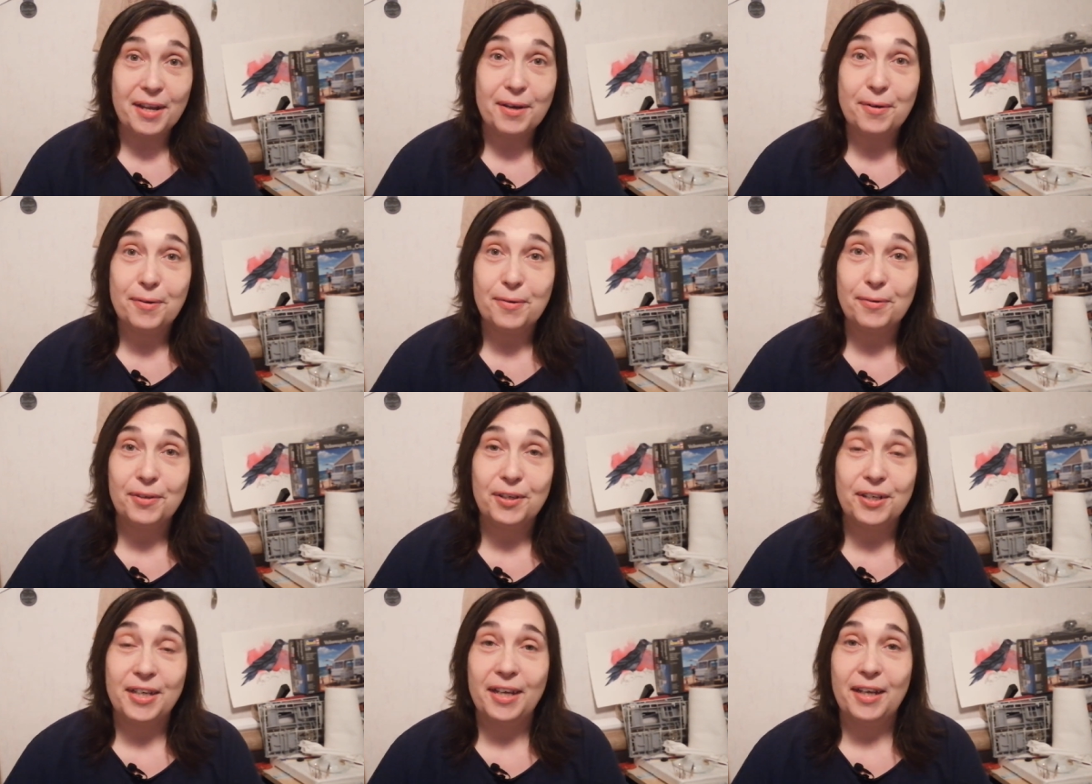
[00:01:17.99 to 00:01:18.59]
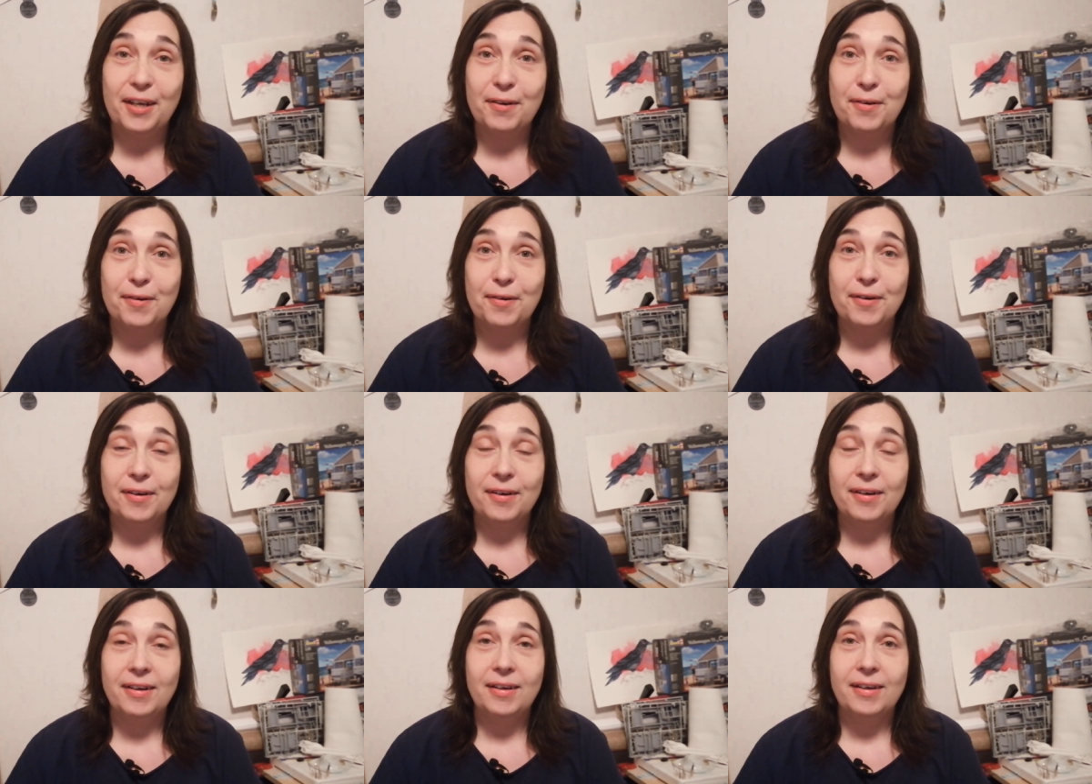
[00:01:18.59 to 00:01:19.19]
Go check
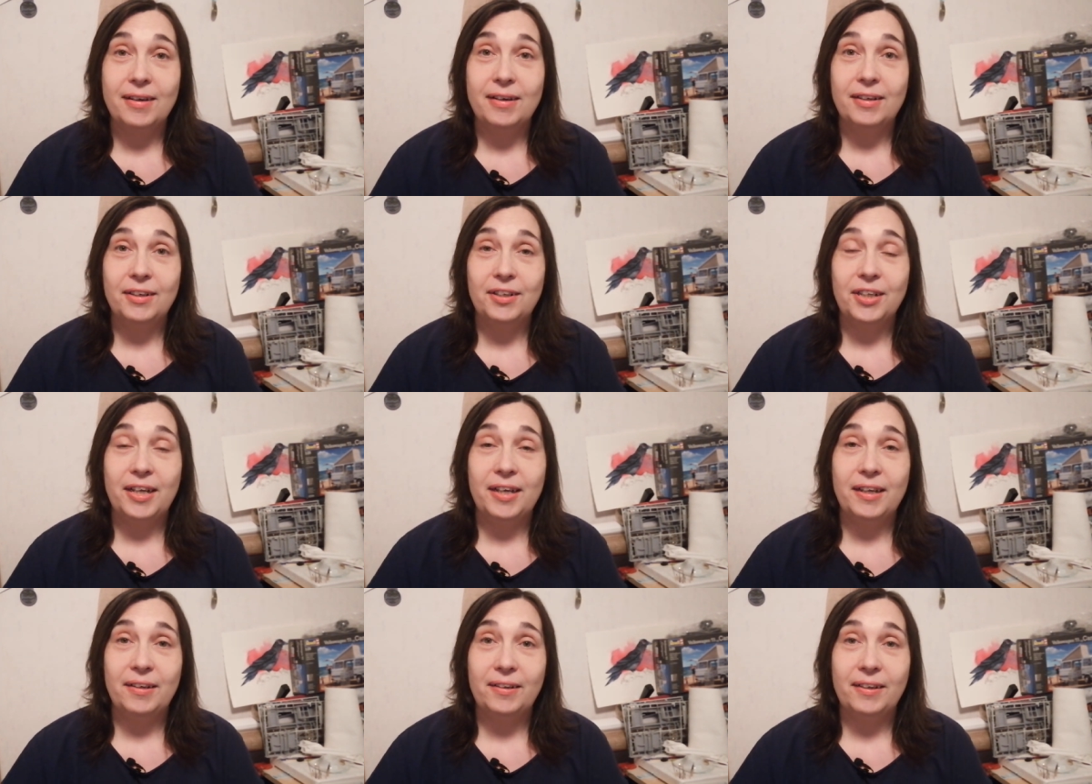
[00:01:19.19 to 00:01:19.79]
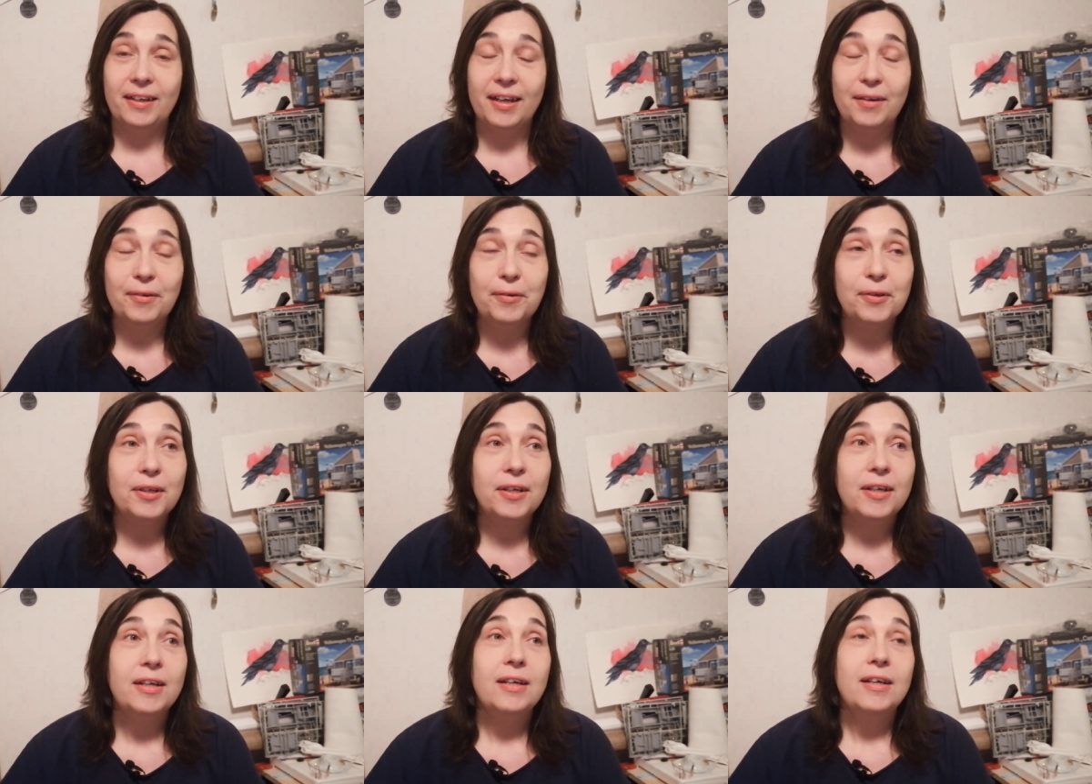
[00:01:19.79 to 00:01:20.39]
her channel out.